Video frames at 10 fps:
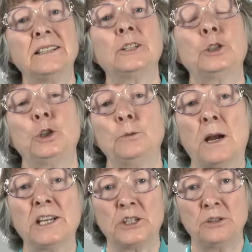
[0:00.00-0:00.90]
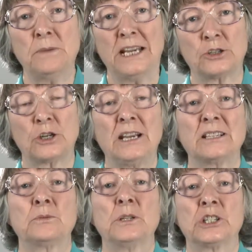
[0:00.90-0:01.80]
is a 2x2
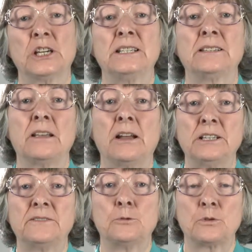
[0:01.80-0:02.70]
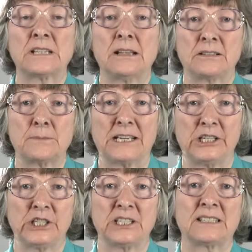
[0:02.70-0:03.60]
matrix which I designed for sales
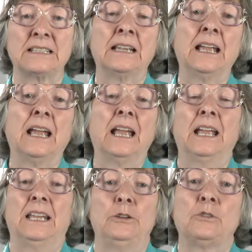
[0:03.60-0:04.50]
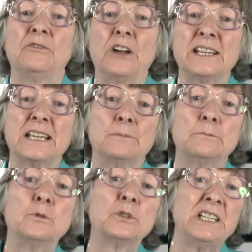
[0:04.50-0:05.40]
managers. You can find out
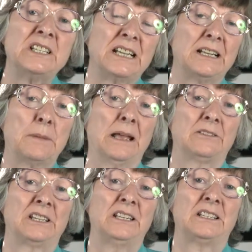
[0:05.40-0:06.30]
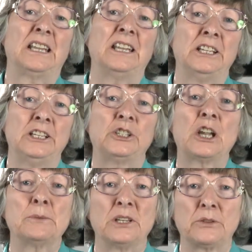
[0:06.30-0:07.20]
more detail about it in
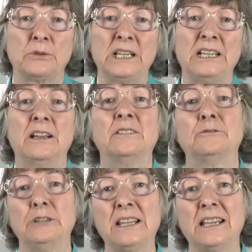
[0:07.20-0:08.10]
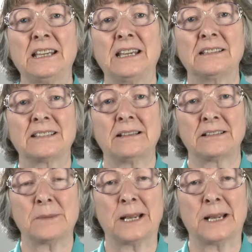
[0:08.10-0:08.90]
Chapter 3 of Rethinking Sales